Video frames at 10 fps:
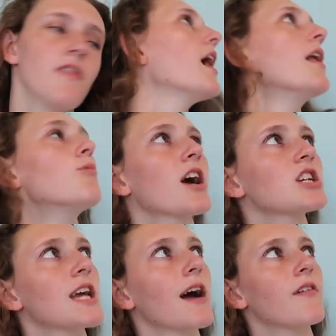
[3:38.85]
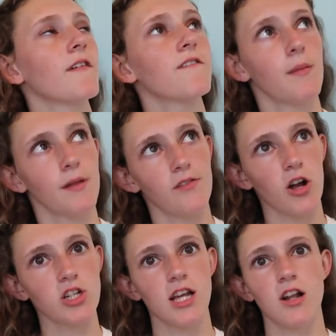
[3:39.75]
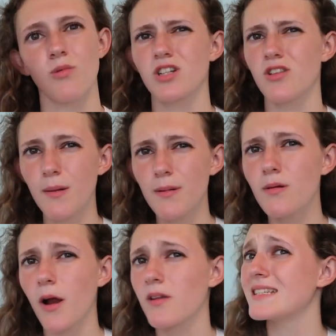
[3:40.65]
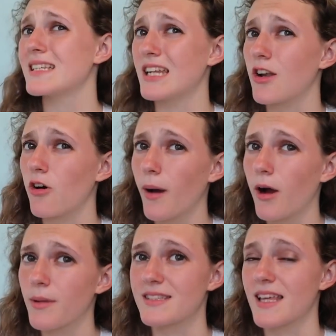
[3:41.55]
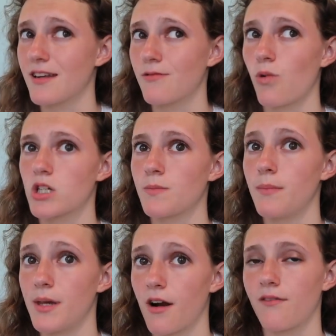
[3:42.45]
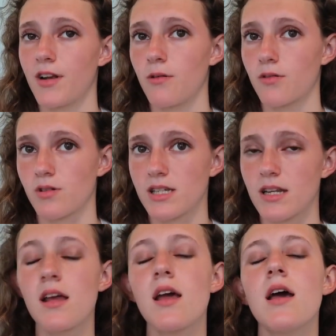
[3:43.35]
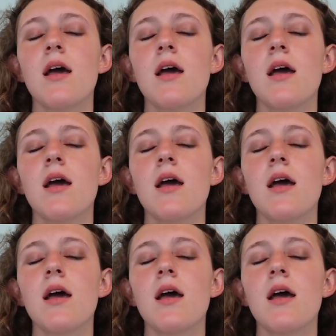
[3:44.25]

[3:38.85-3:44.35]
and then we actually have our family vlog channel, which a lot of people apparently didn't know about because they didn't watch my beat art video with Kristen,